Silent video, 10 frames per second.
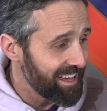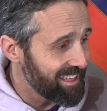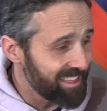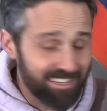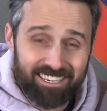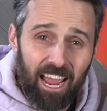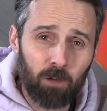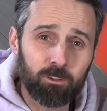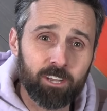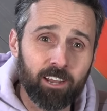This
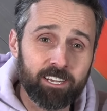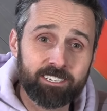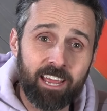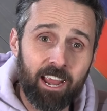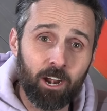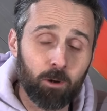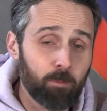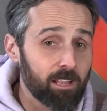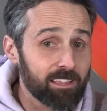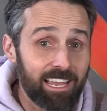guy was on a tear,
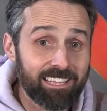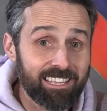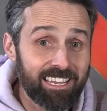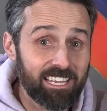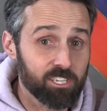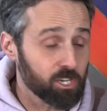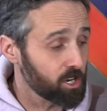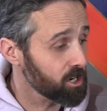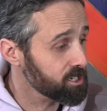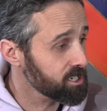but lately his
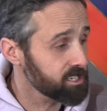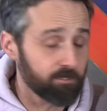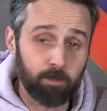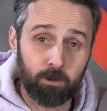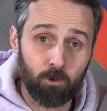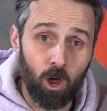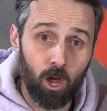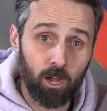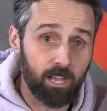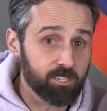curses have been
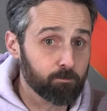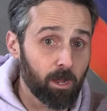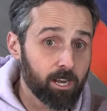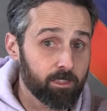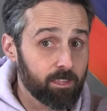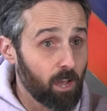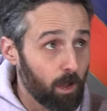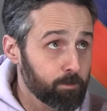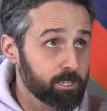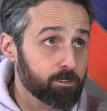wrong. I spun it the
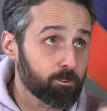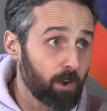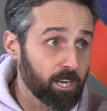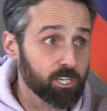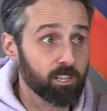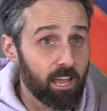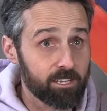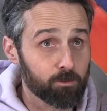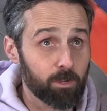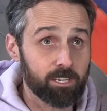opposite direction
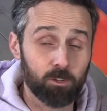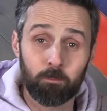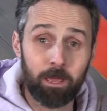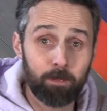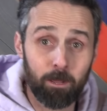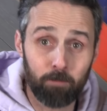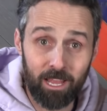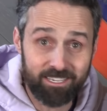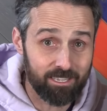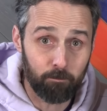last week, so maybe it
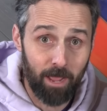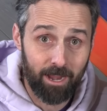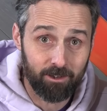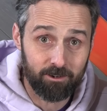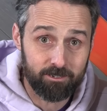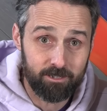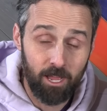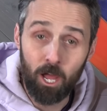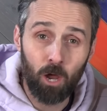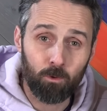blessed the Packers.
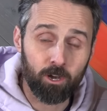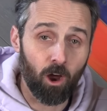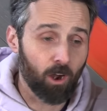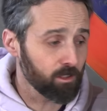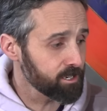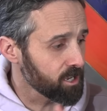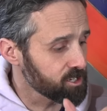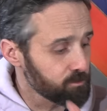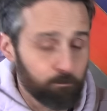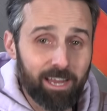Regardless, I'll
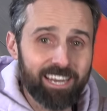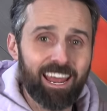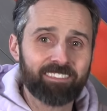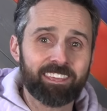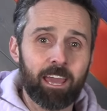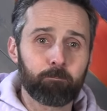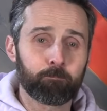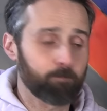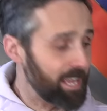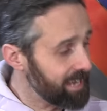spin it at the
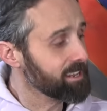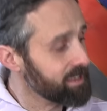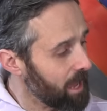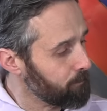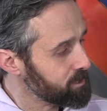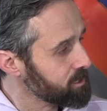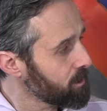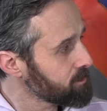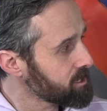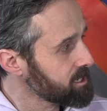end of the
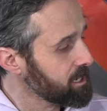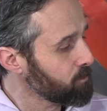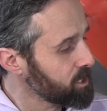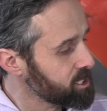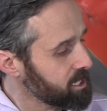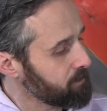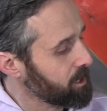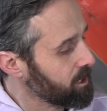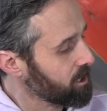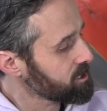episode to see which team
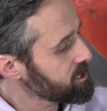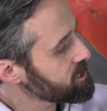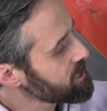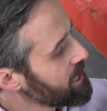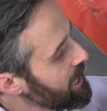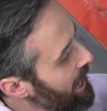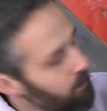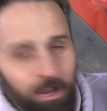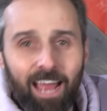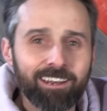it curses.
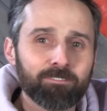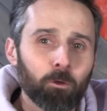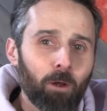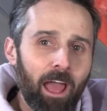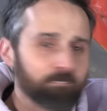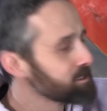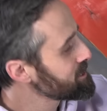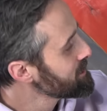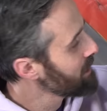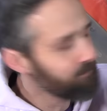And we added the
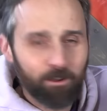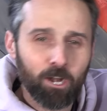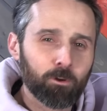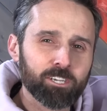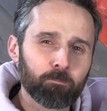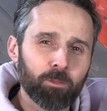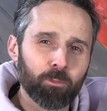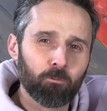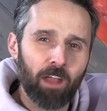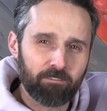refs. I figure we should put
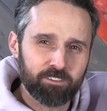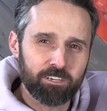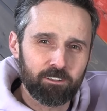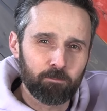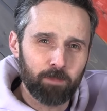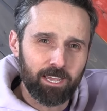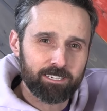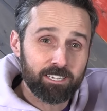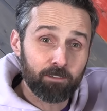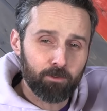the refs into the
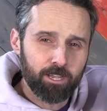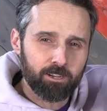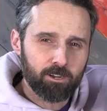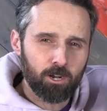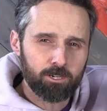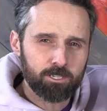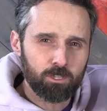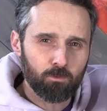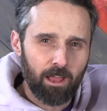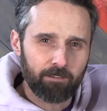mix, see if we can curse
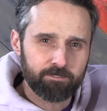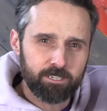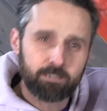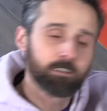the refs.